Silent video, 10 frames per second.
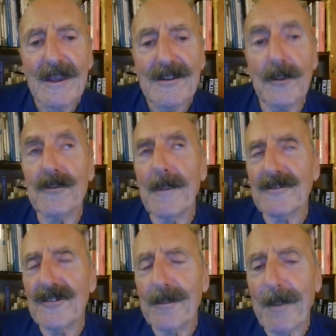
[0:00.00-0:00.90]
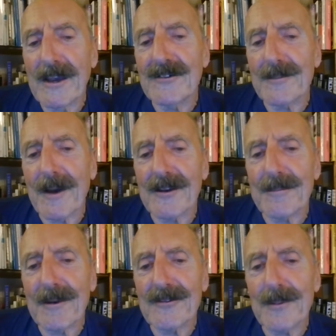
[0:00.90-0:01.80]
There was much debate about
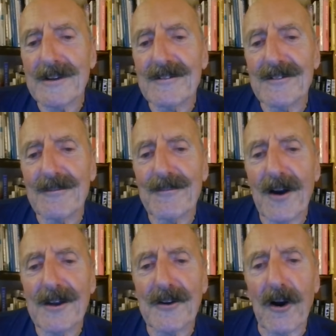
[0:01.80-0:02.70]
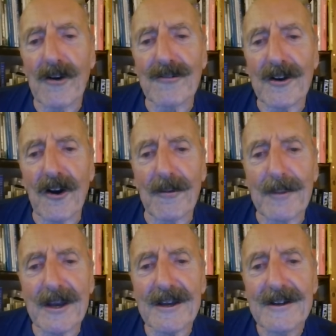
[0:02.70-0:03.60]
the best way to define a horror
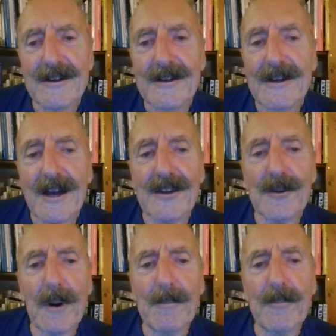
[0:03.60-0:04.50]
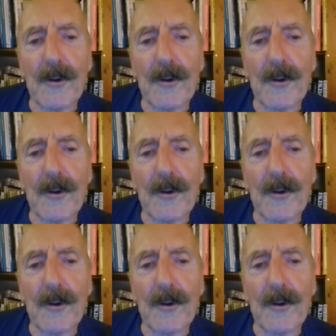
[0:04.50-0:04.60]
comic and at one